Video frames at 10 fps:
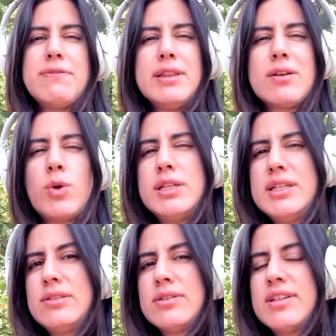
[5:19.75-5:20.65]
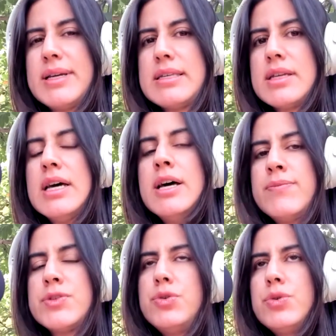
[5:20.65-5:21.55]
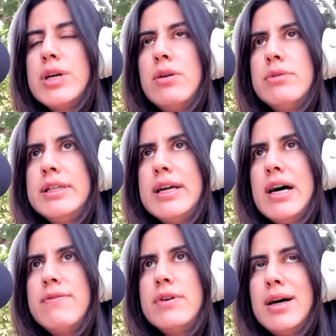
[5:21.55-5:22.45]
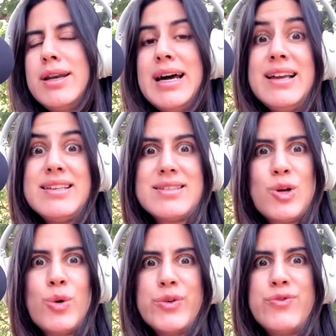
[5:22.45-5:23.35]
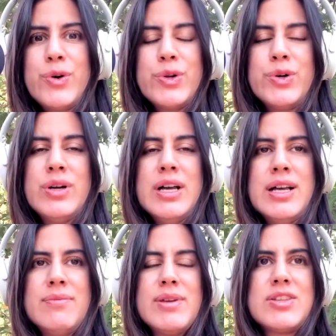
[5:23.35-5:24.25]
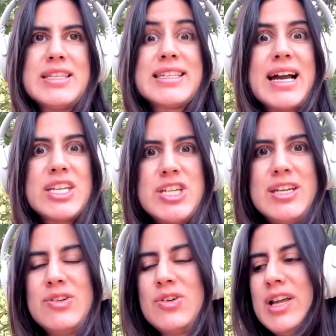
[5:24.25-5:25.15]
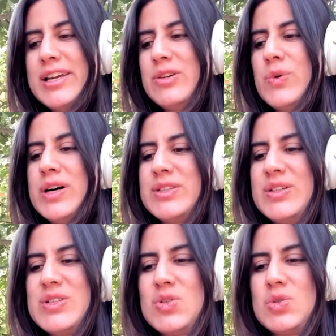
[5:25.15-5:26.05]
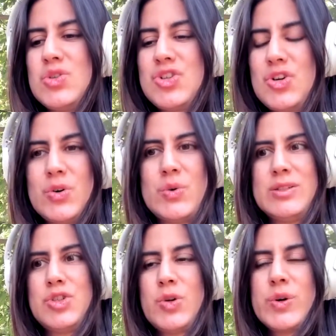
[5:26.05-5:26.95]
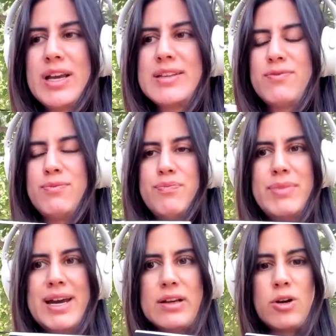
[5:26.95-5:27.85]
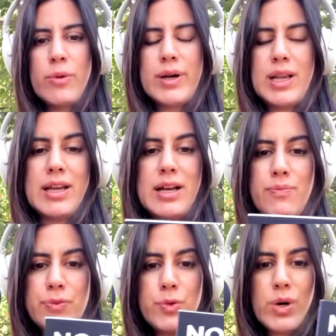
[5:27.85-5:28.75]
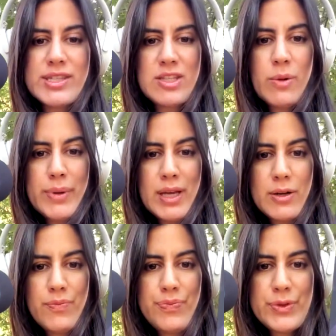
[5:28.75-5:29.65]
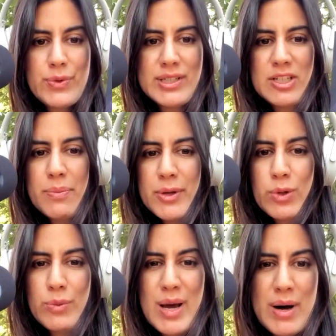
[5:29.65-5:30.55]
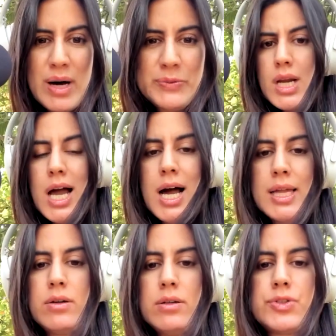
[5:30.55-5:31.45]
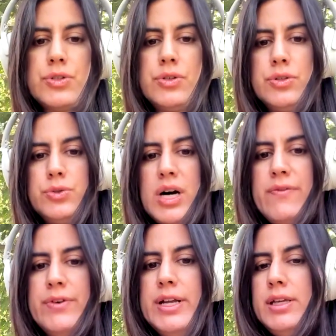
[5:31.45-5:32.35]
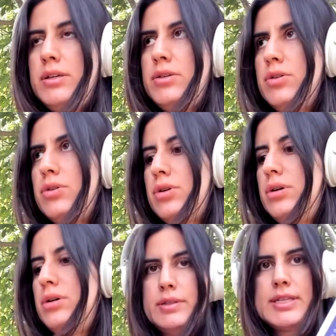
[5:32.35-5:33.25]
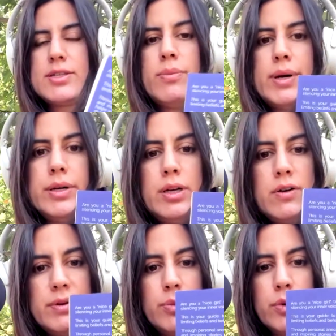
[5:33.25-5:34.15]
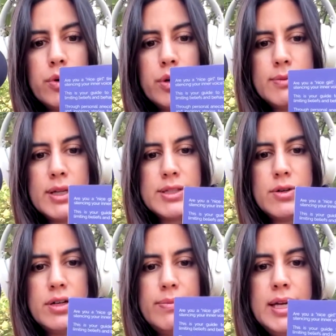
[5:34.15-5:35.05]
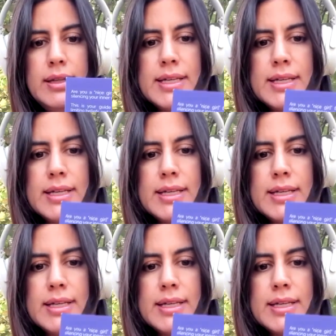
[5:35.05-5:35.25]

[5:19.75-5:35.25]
the quality is not the best. So you can already have a nice cover photo because it's catchy, like you want also to showcase by the cover, like what's the topic, what the topic will be about, and also to have ready the summary of the book, what's going to be.